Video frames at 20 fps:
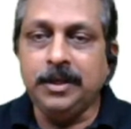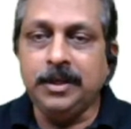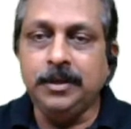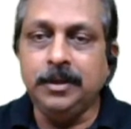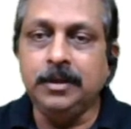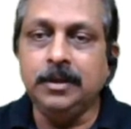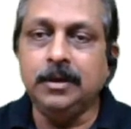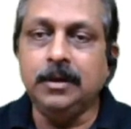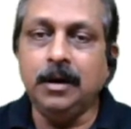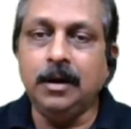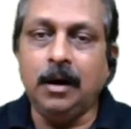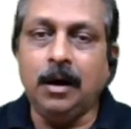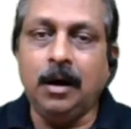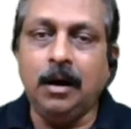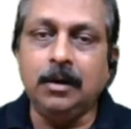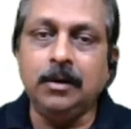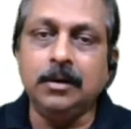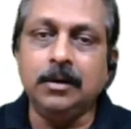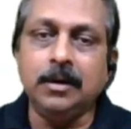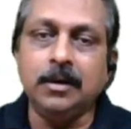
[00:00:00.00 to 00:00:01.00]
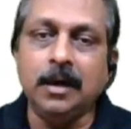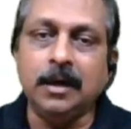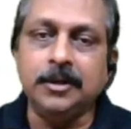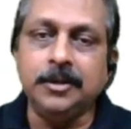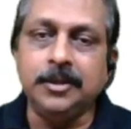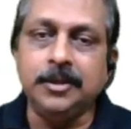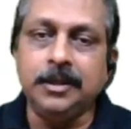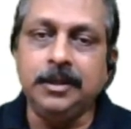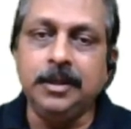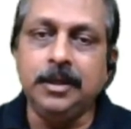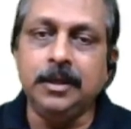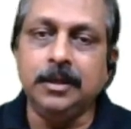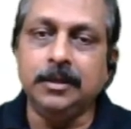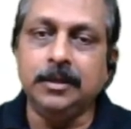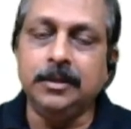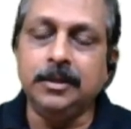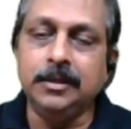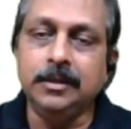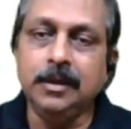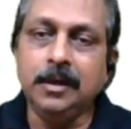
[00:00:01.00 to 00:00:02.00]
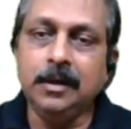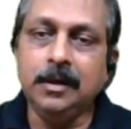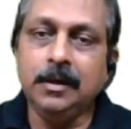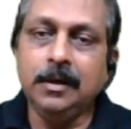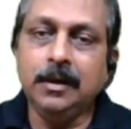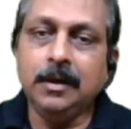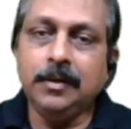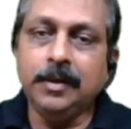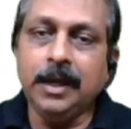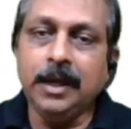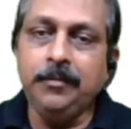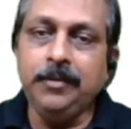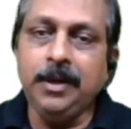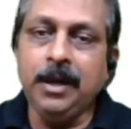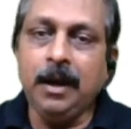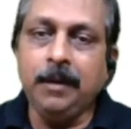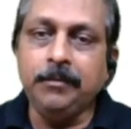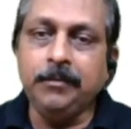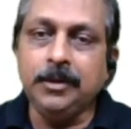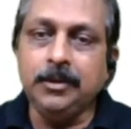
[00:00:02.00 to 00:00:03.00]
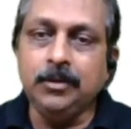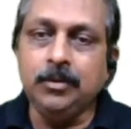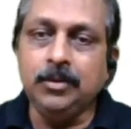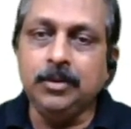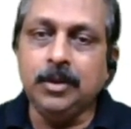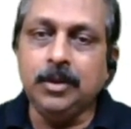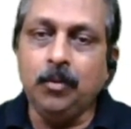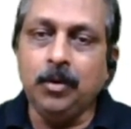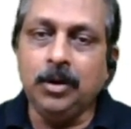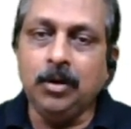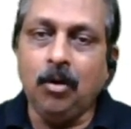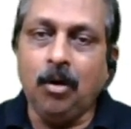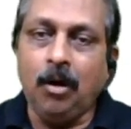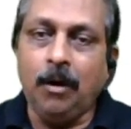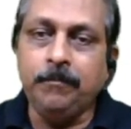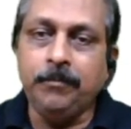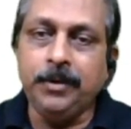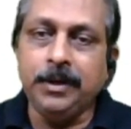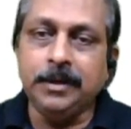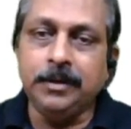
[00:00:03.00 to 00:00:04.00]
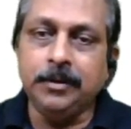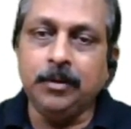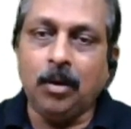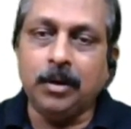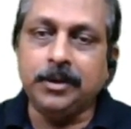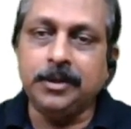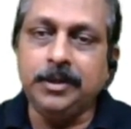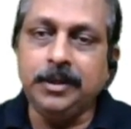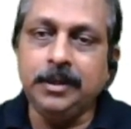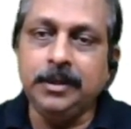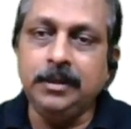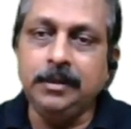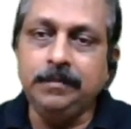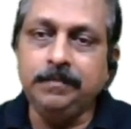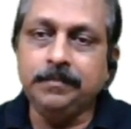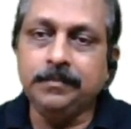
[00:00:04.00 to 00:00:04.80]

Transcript: here are considered? Then we have to use the word often, not here.